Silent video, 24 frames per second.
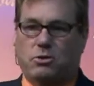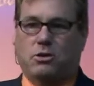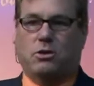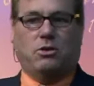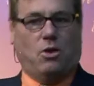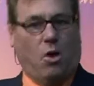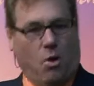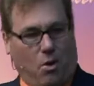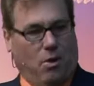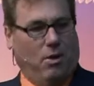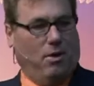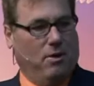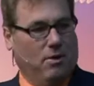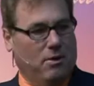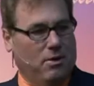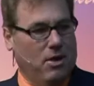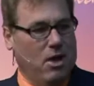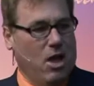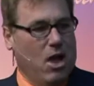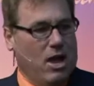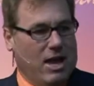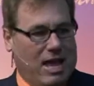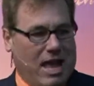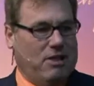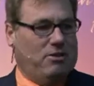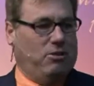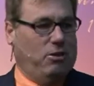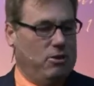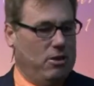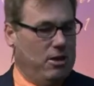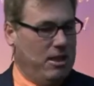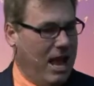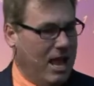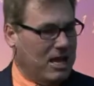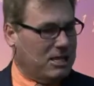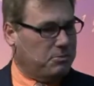the door. Guess who
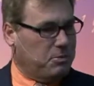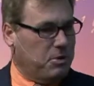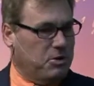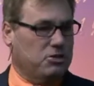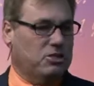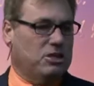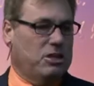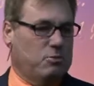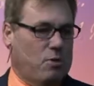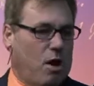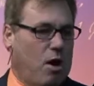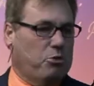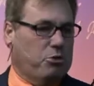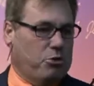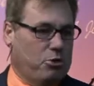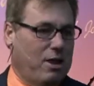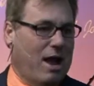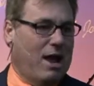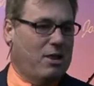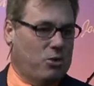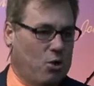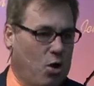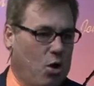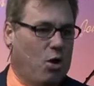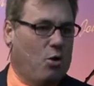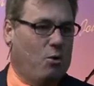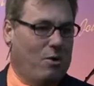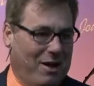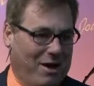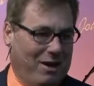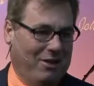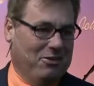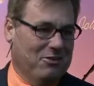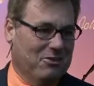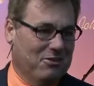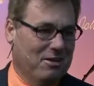the next person that walked through that door
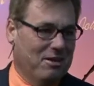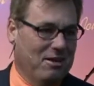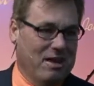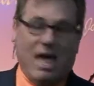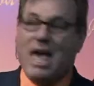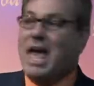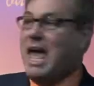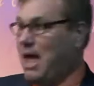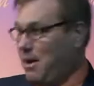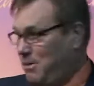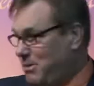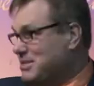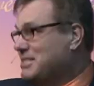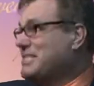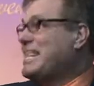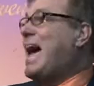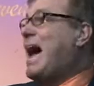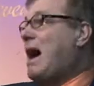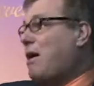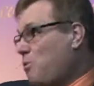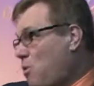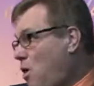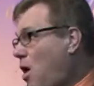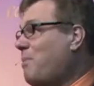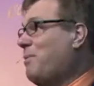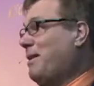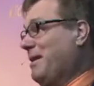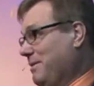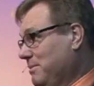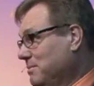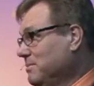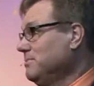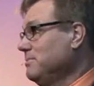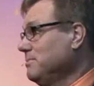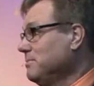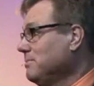was? It was that woman.